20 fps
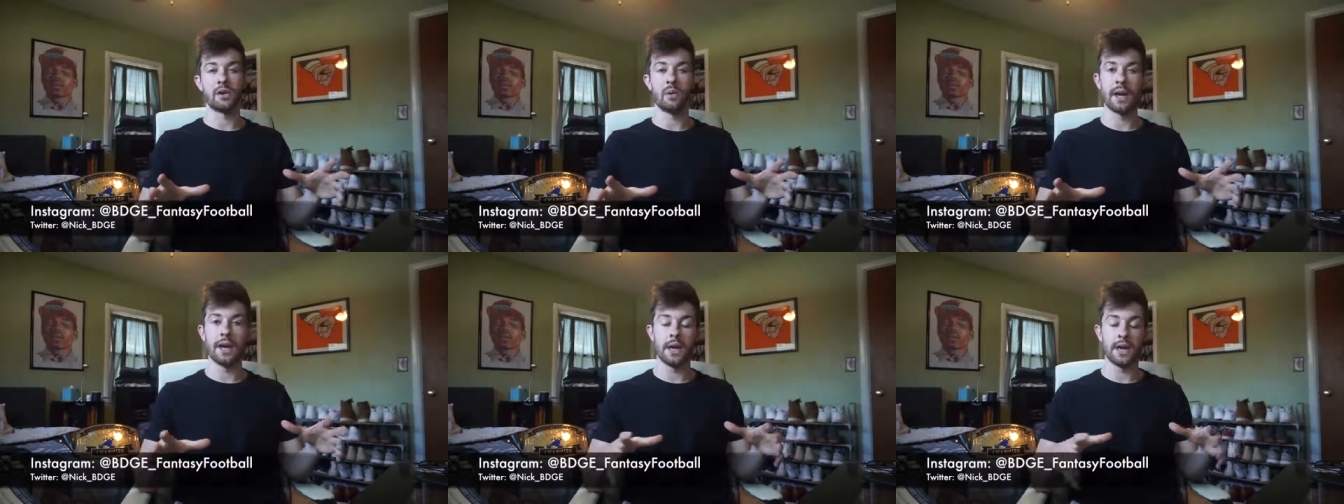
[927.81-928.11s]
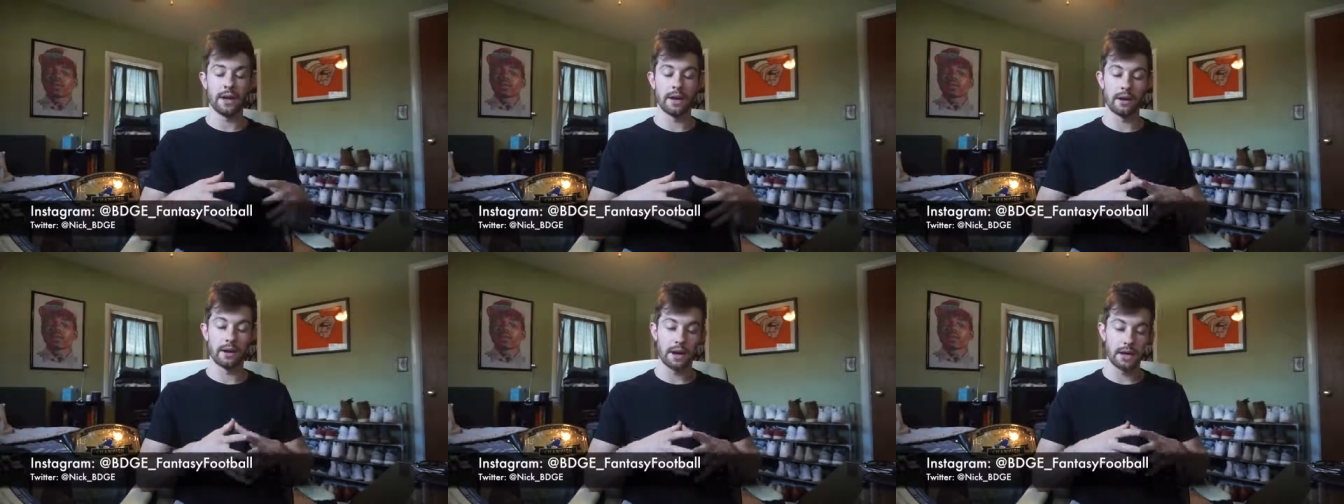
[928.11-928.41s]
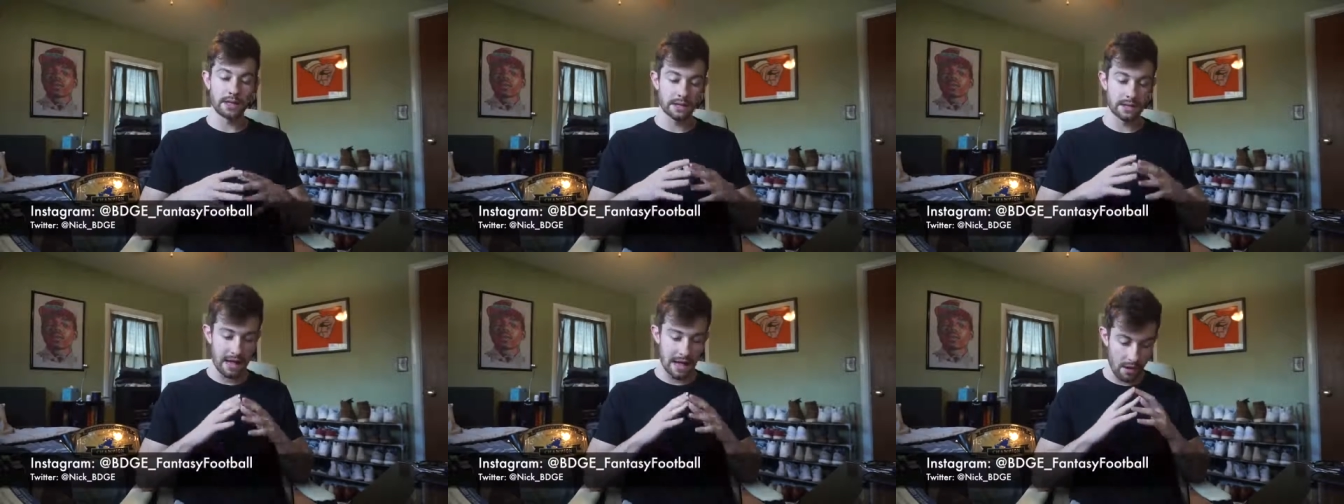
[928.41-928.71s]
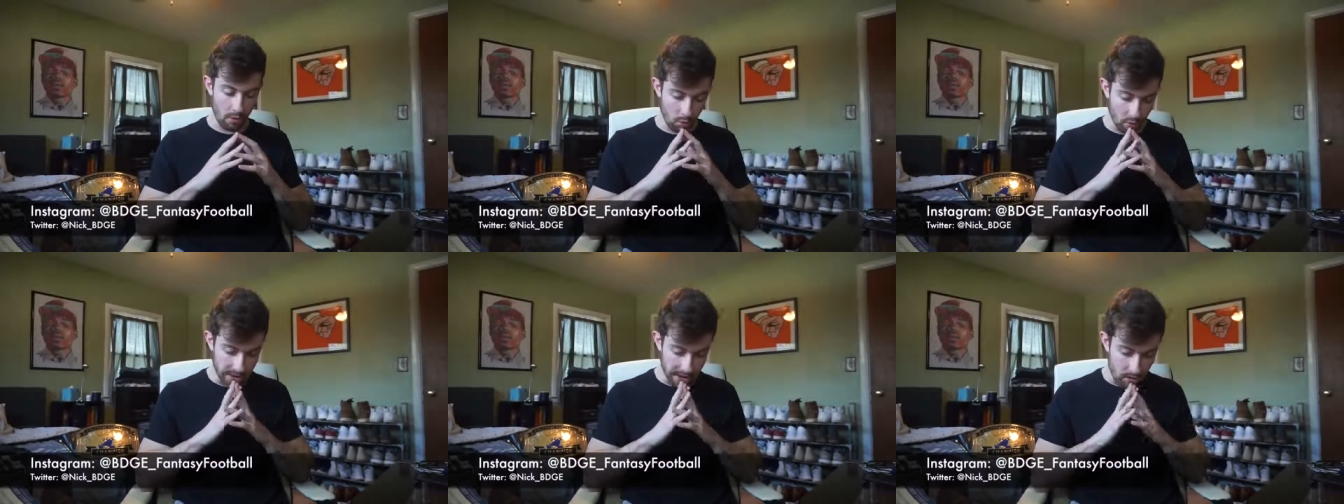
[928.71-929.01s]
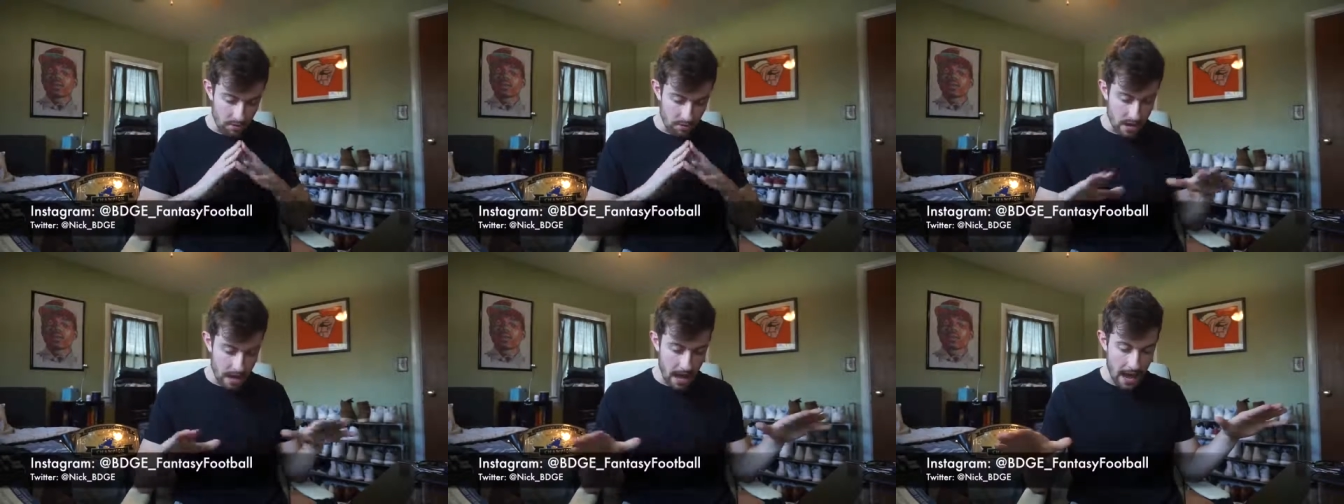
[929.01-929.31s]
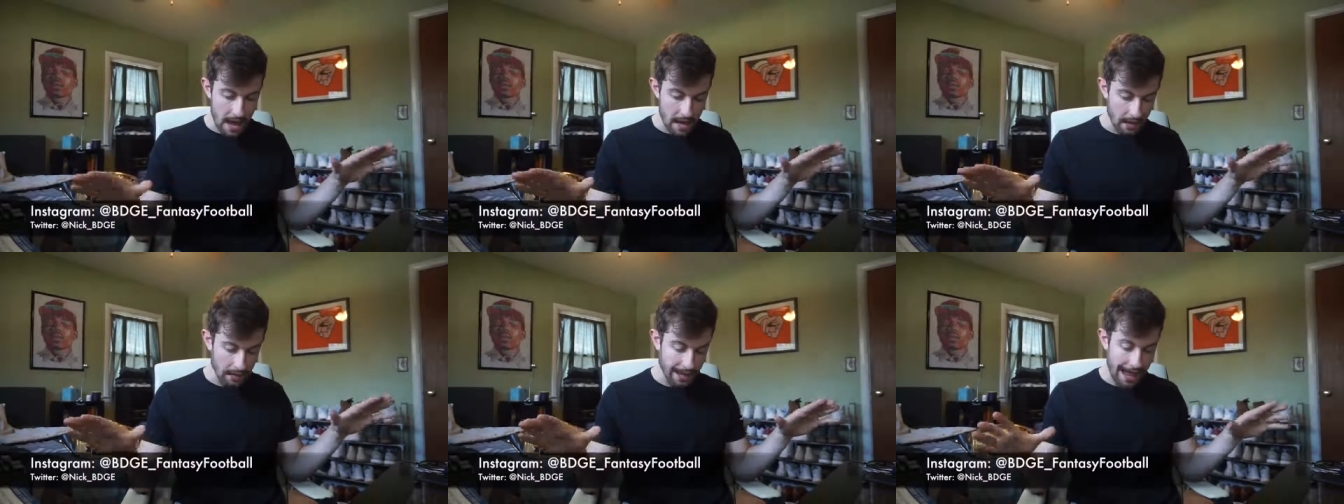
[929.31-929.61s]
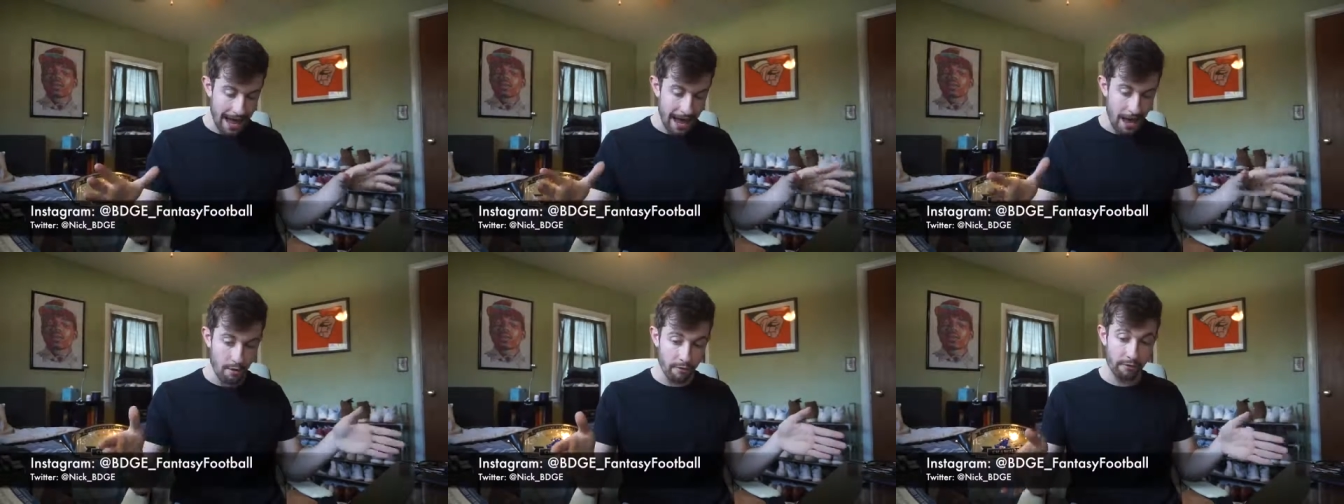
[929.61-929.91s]
away here is that we do not
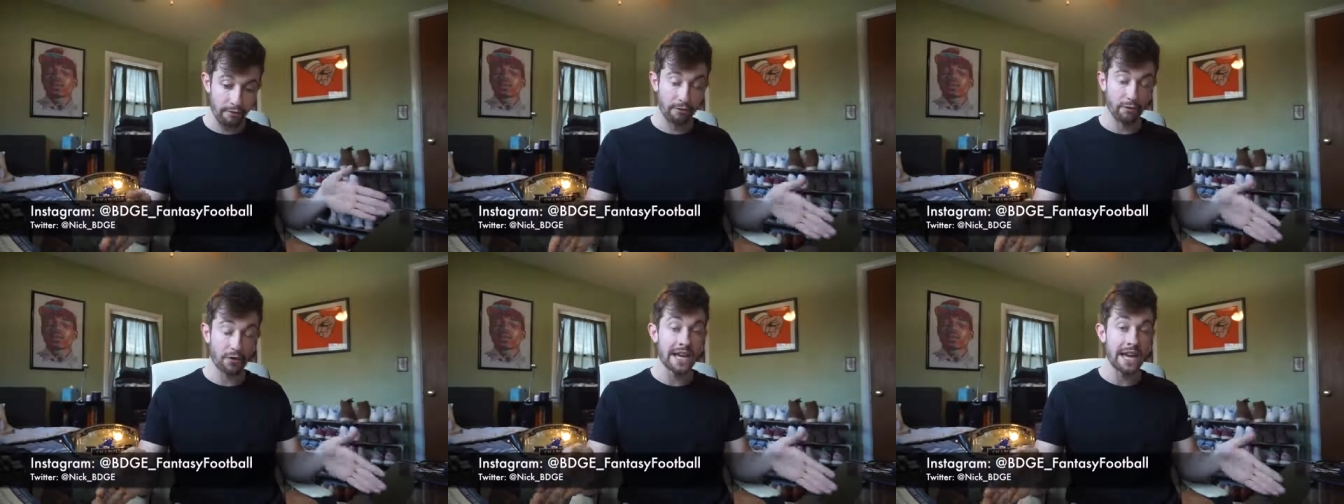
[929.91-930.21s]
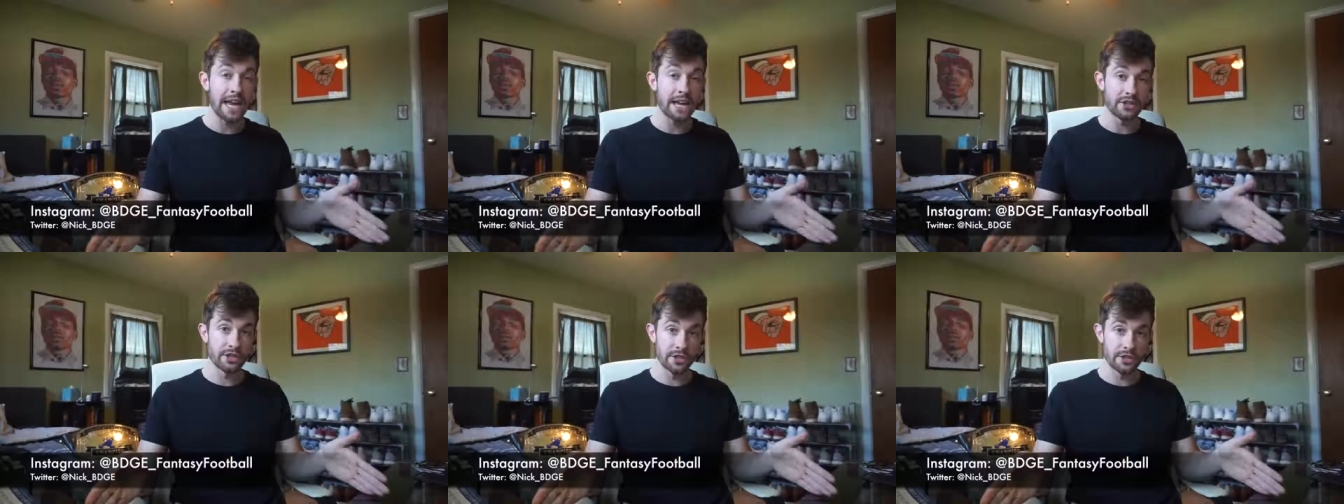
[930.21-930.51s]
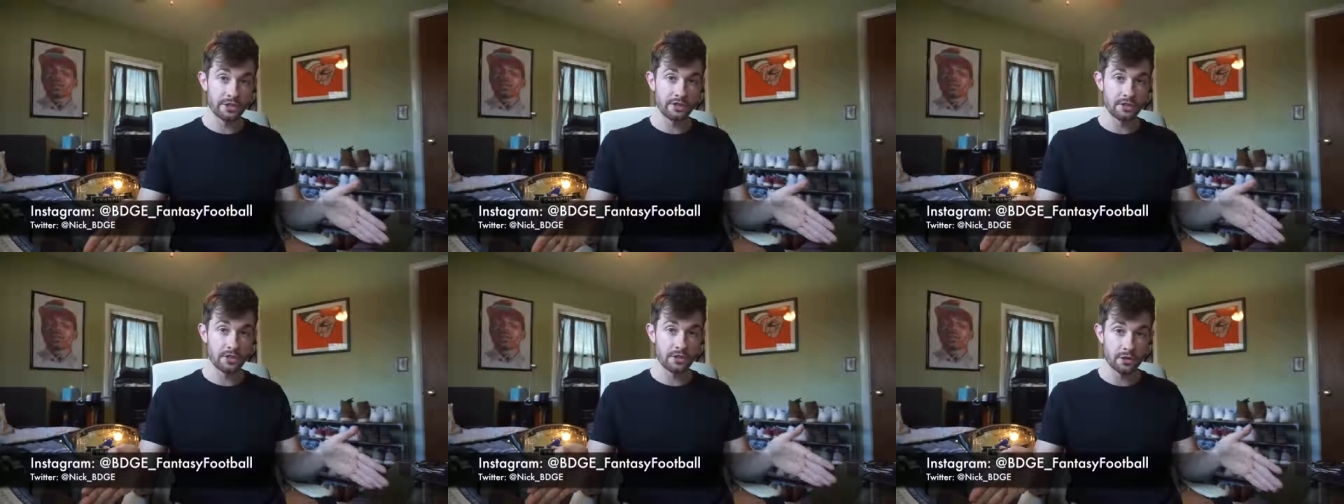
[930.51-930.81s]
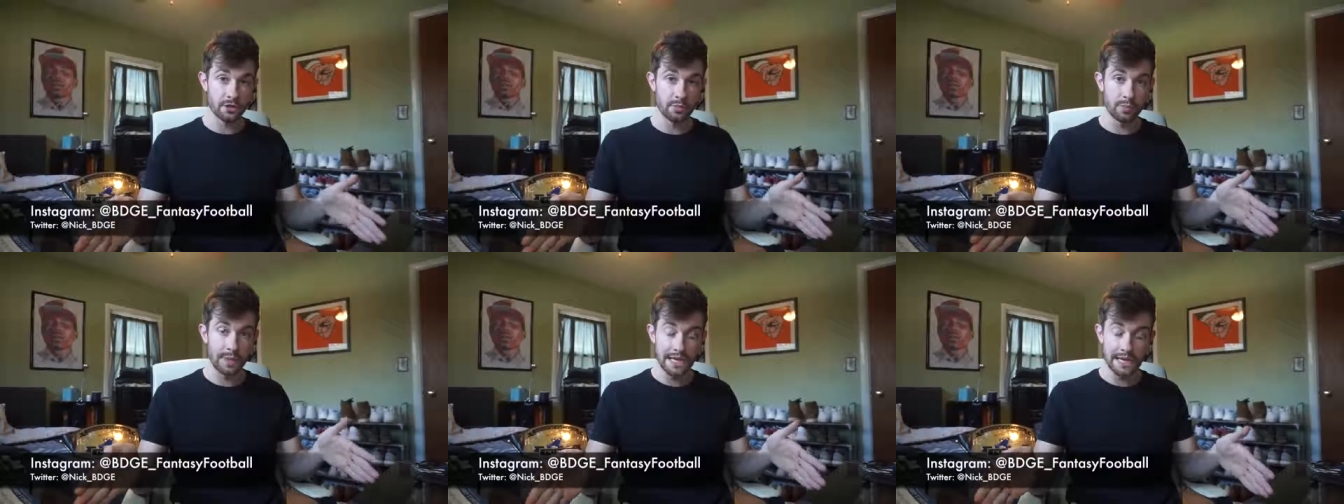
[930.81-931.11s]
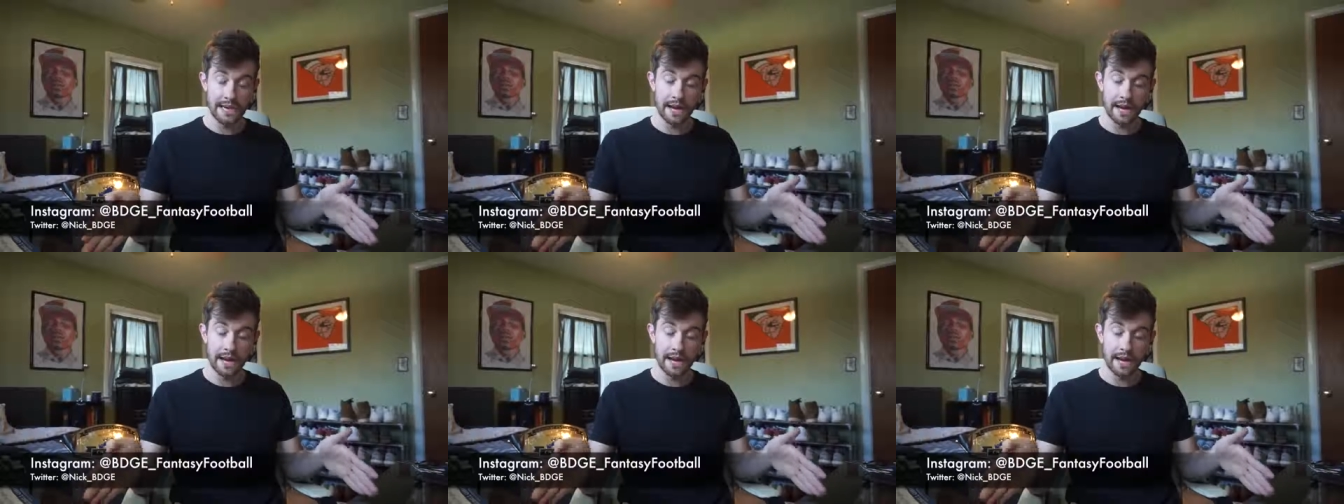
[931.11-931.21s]
allow free agents to be